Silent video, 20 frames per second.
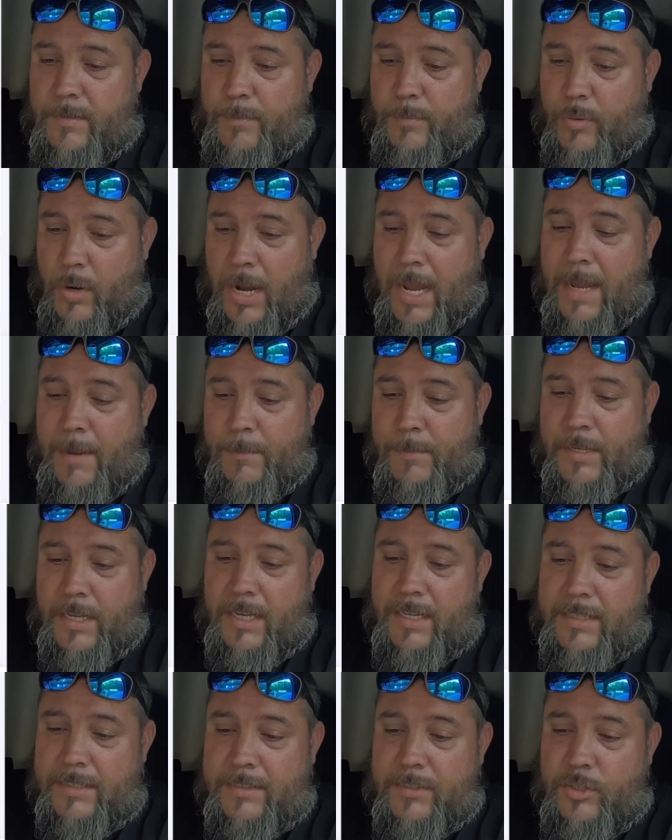Prime
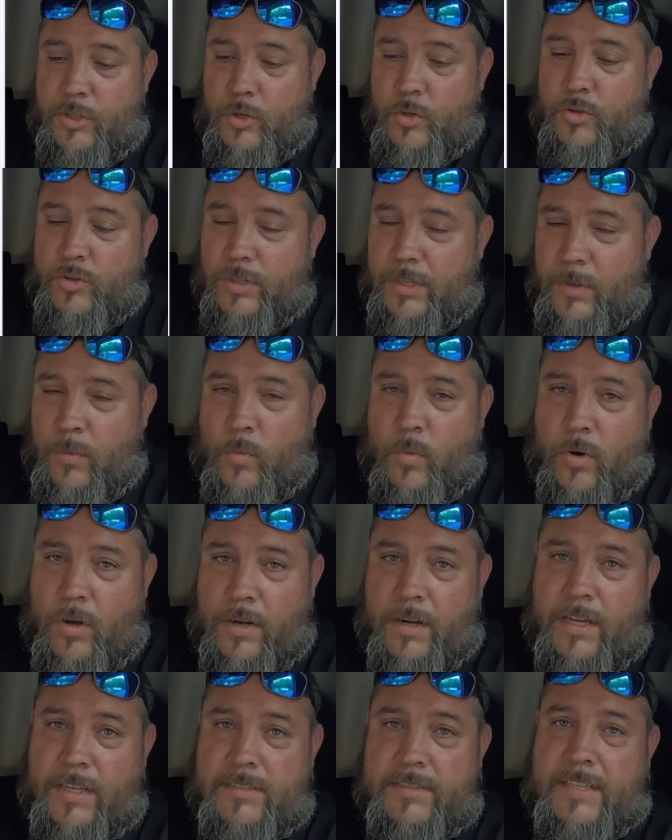does usually
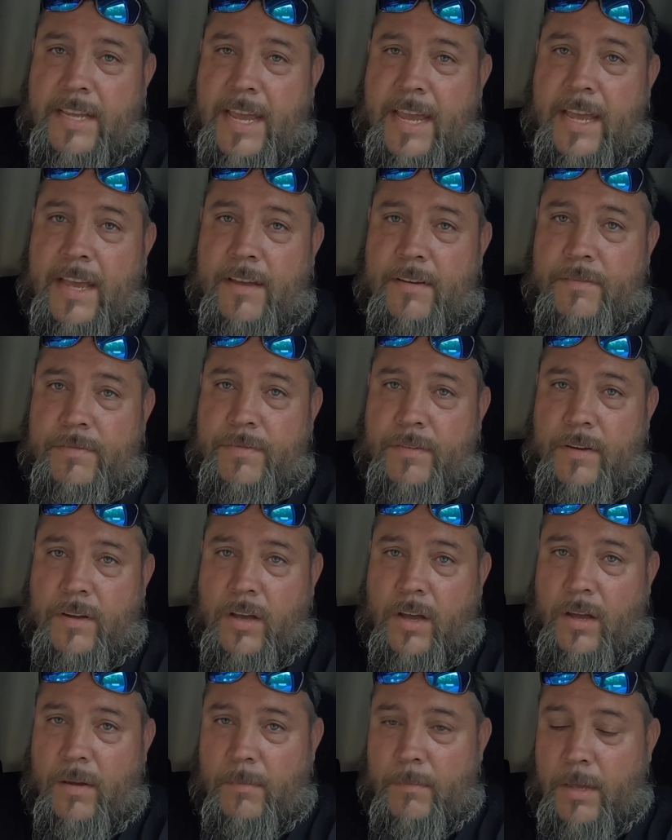want us to have
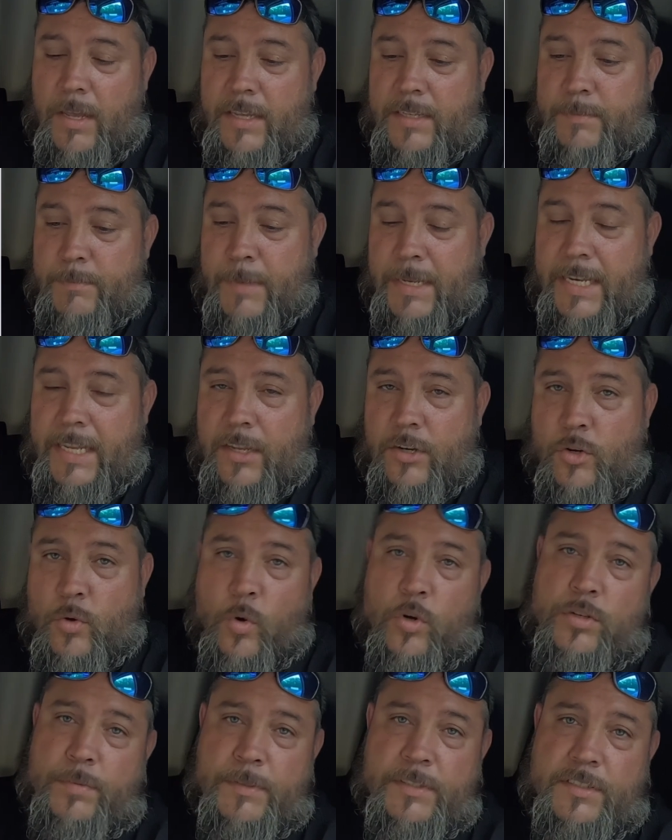as many
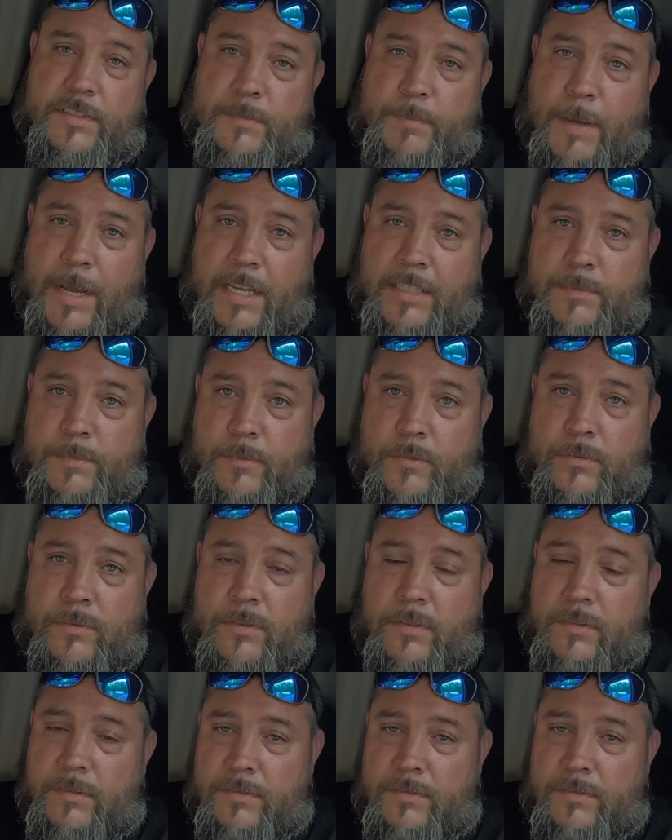endorsements as possible: